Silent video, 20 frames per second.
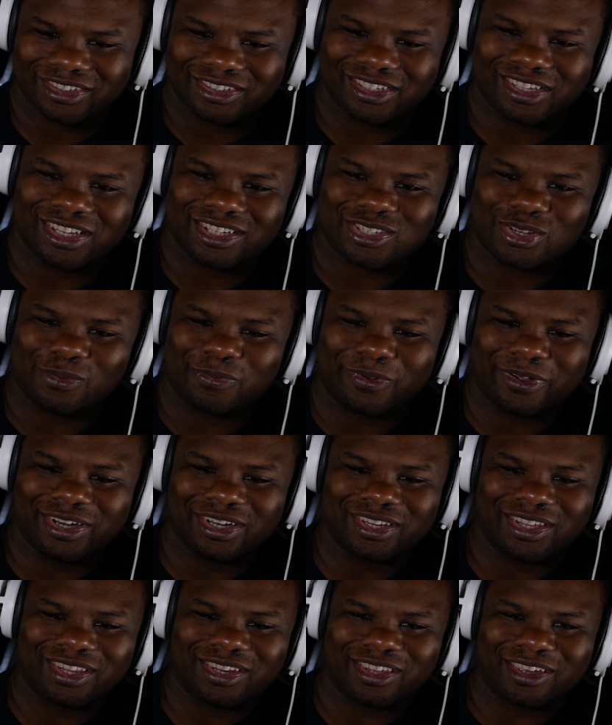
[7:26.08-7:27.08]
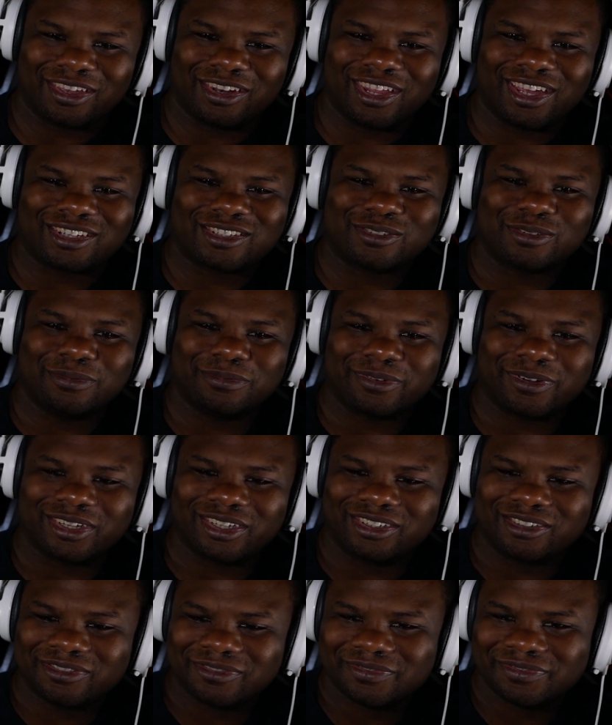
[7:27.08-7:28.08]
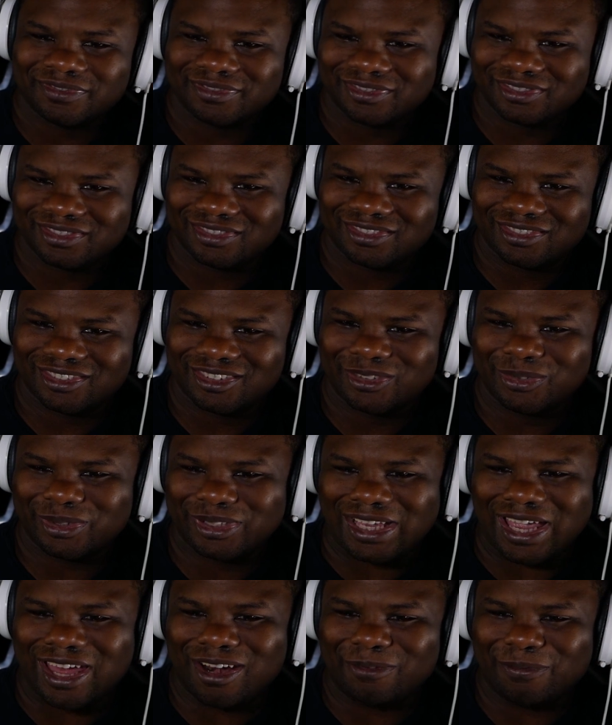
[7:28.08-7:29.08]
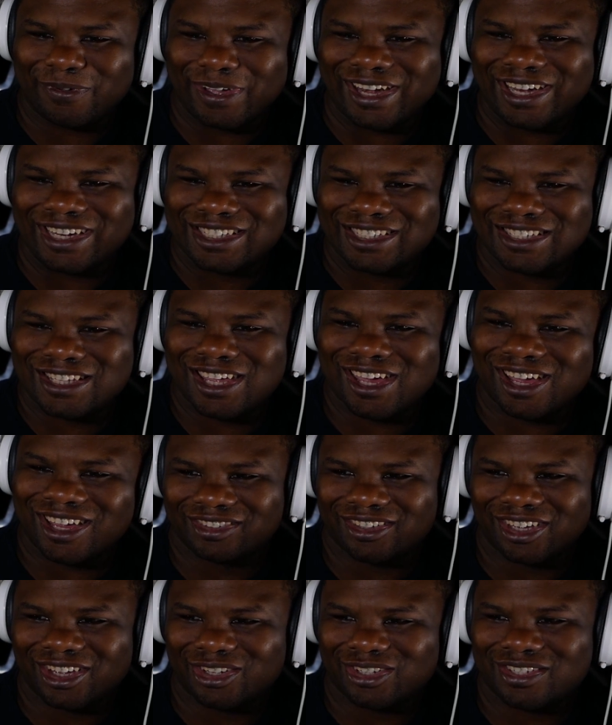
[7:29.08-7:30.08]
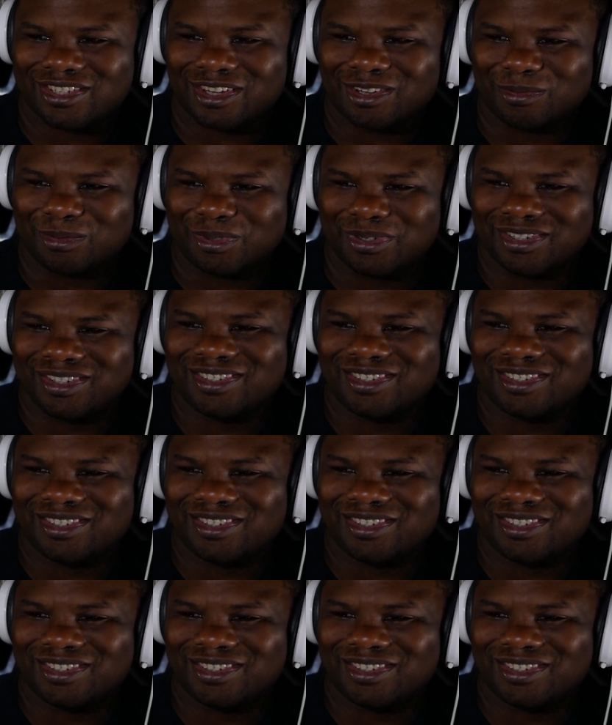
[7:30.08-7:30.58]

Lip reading: That's so funny that they can actually fight. What kind of fighting is that? They go see him.